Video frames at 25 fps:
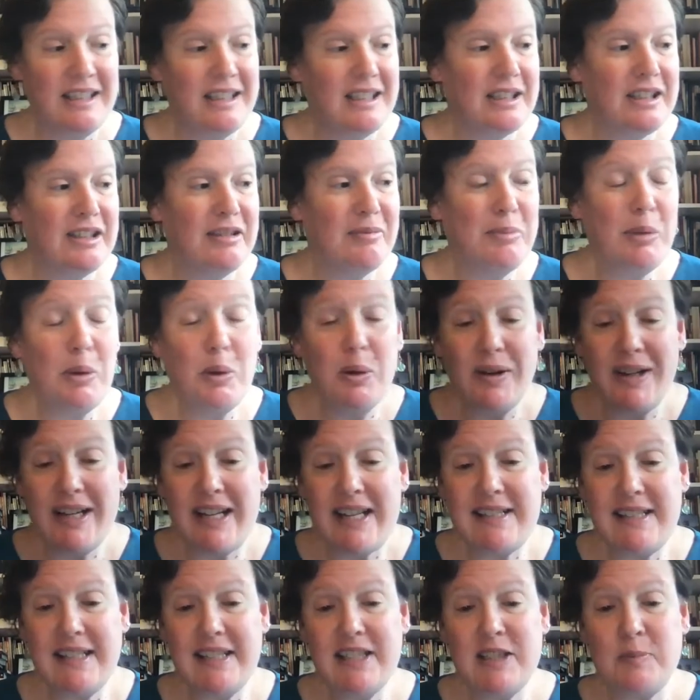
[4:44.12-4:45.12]
The board
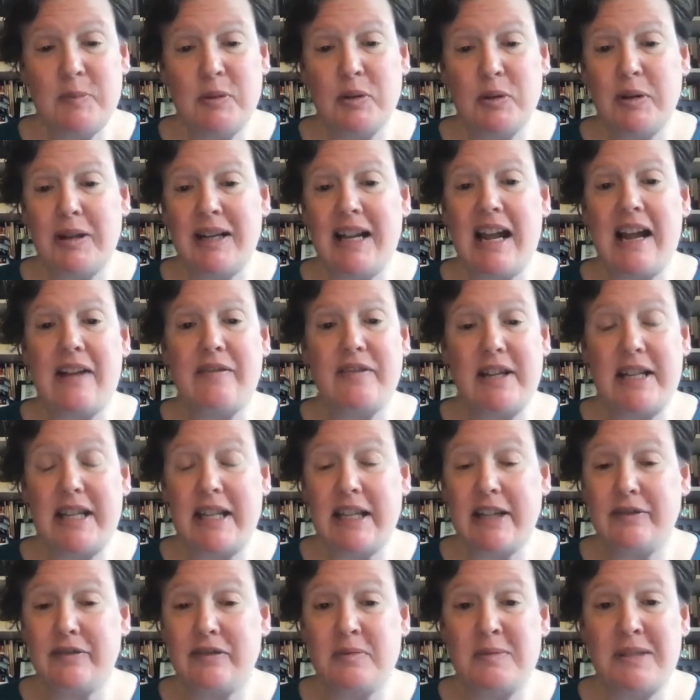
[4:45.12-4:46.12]
is exploring
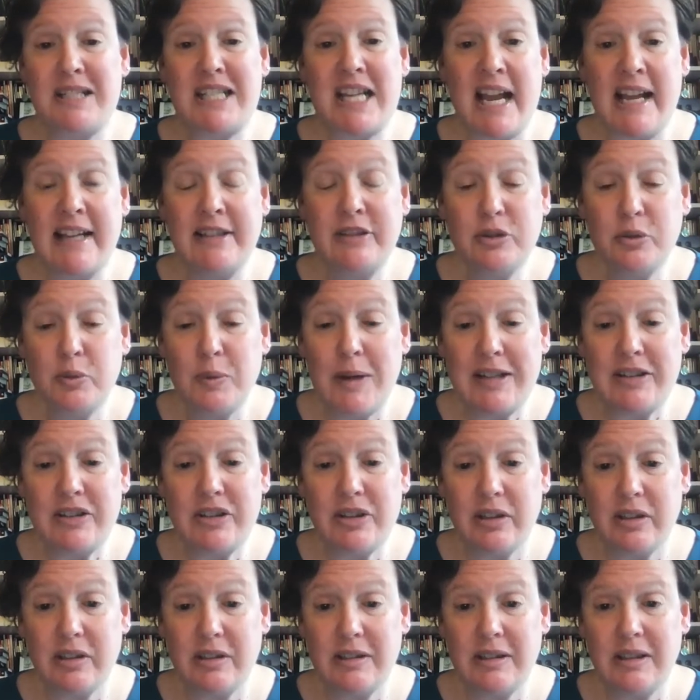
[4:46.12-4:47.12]
everything from tent
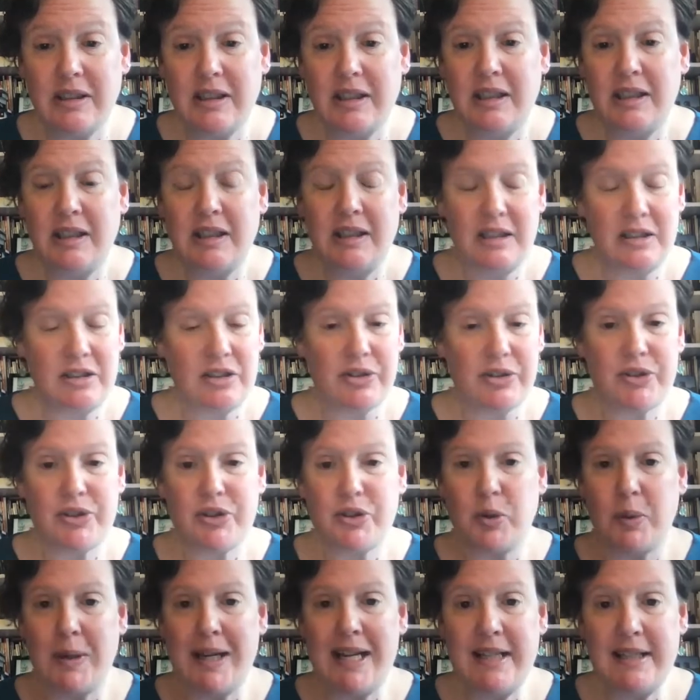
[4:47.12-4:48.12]
rental to
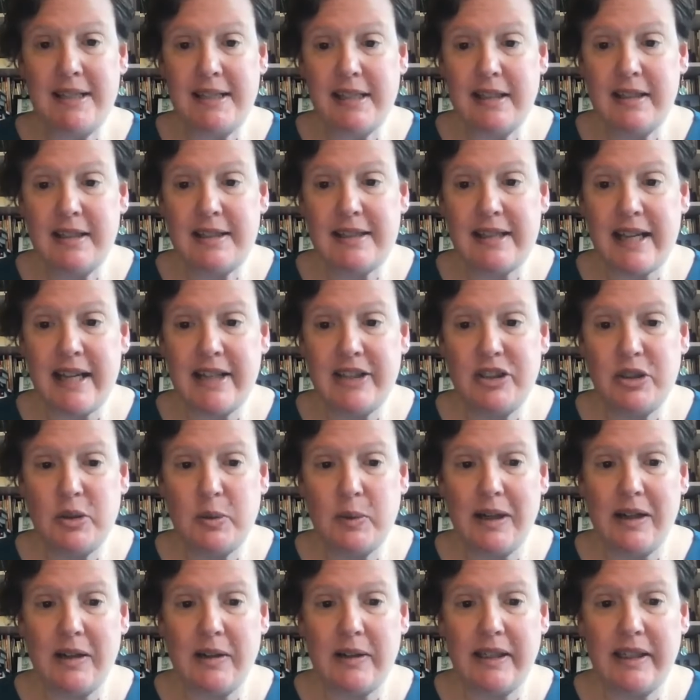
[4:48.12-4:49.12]
screens in the
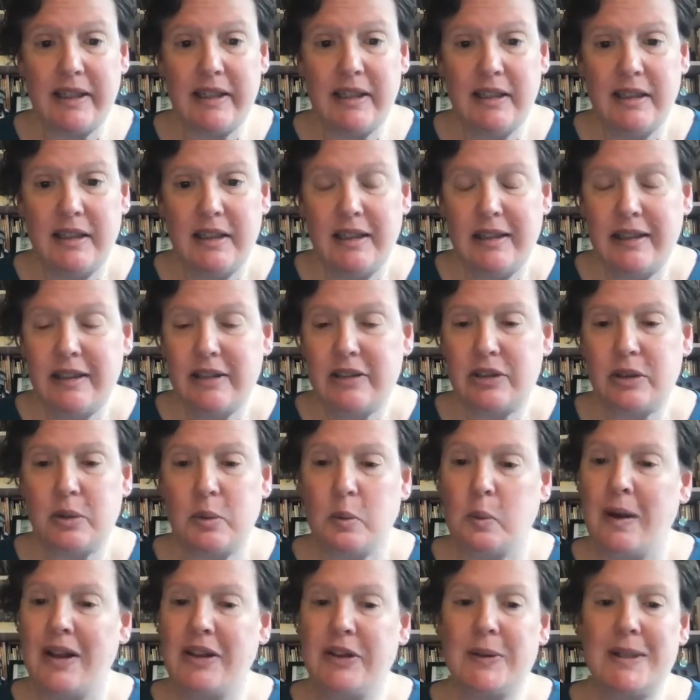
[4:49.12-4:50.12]
sanctuary, to
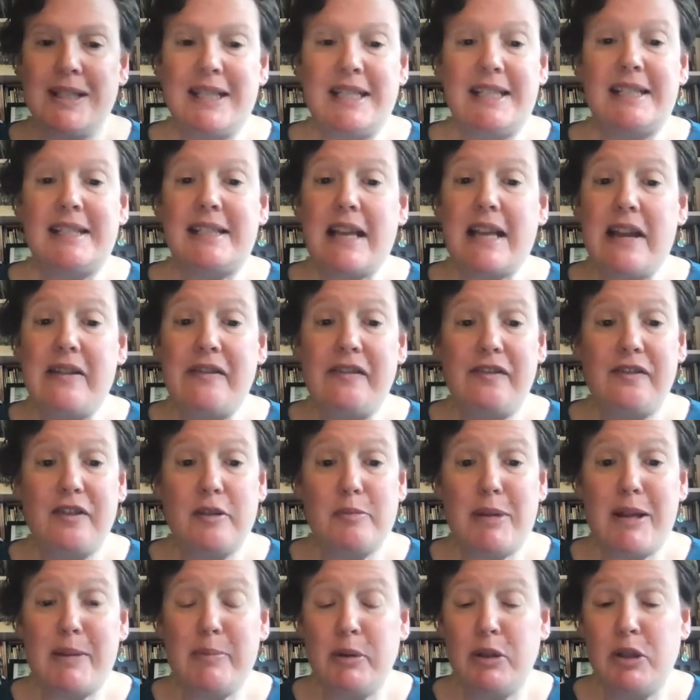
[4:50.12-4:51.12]
whether it's safe for
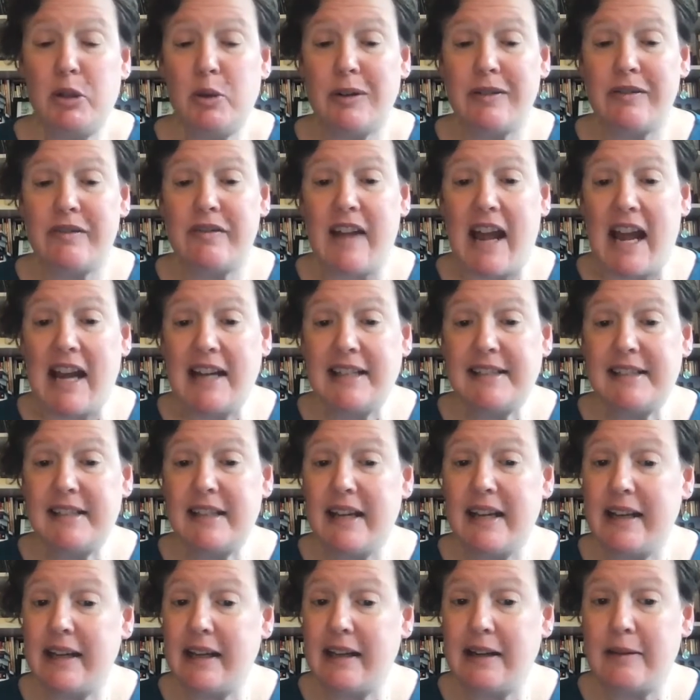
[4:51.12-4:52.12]
people who are
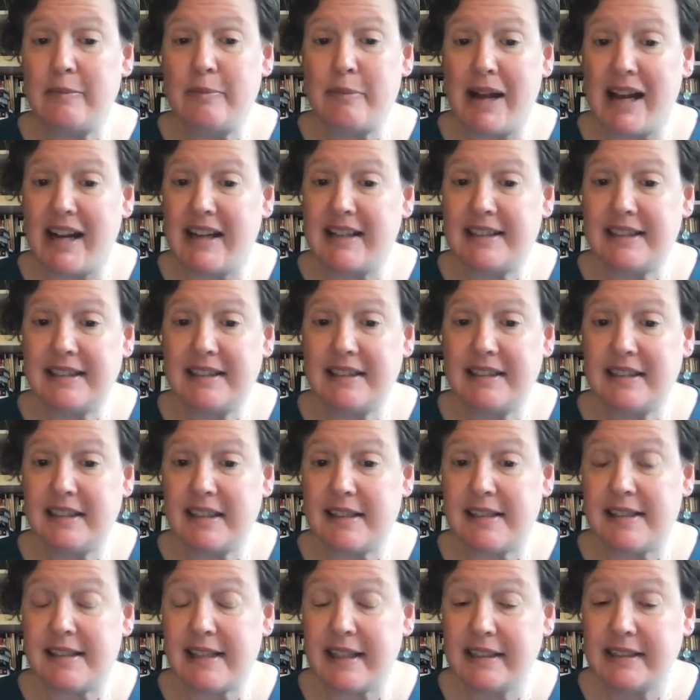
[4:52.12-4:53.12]
vaccinated and masked to
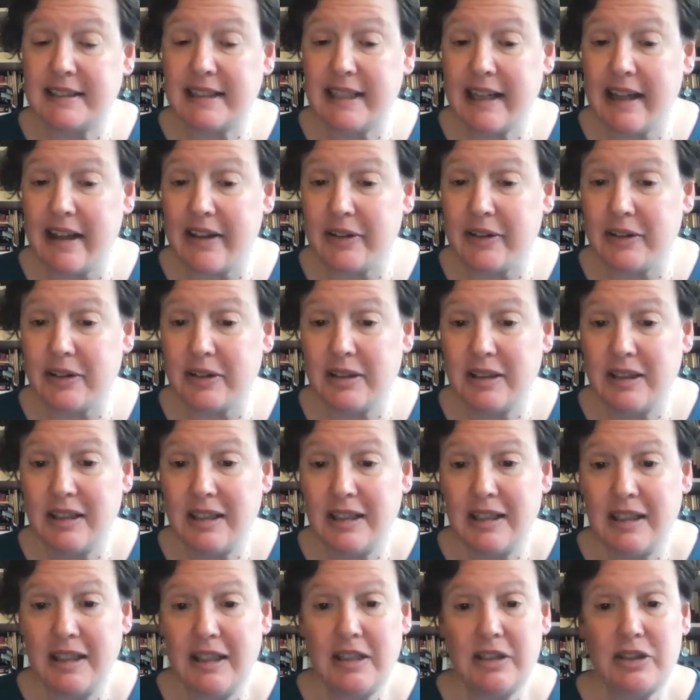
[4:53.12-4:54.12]
sing together,
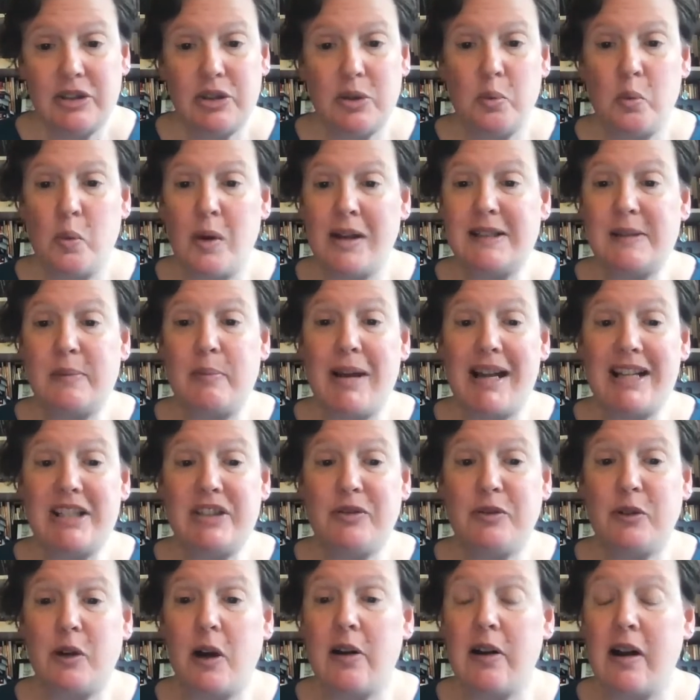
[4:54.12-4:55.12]
to what's best
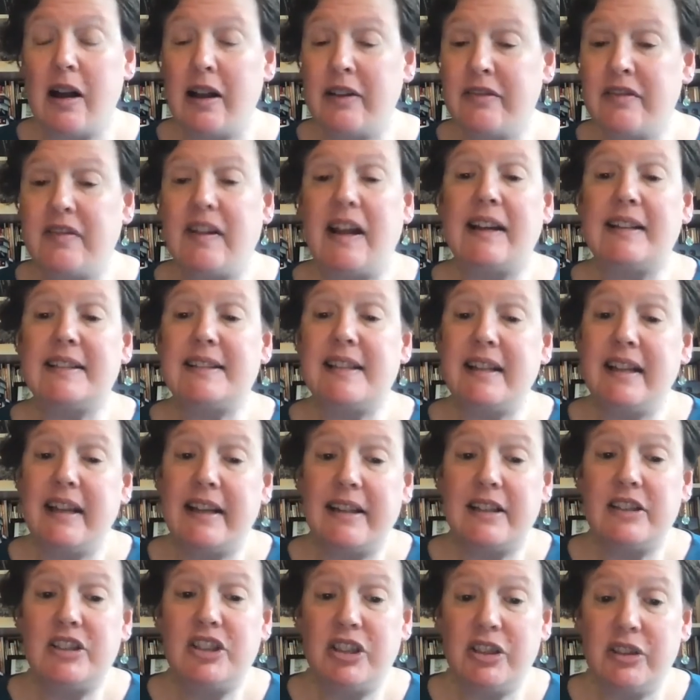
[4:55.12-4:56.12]
for our
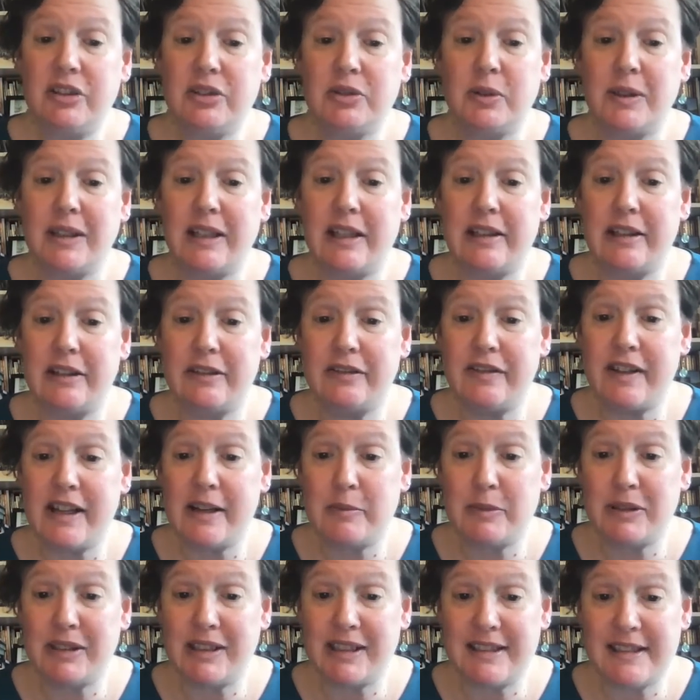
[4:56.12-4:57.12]
unvaccinated children and their
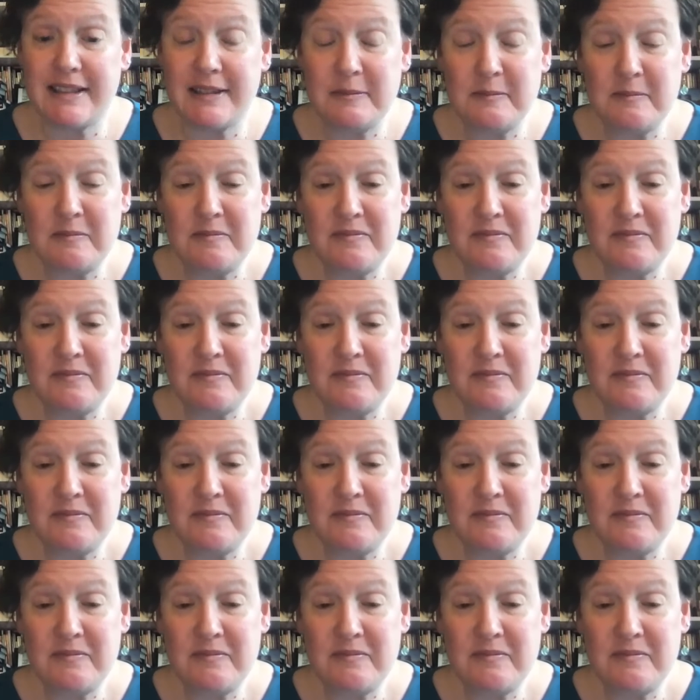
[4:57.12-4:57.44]
families.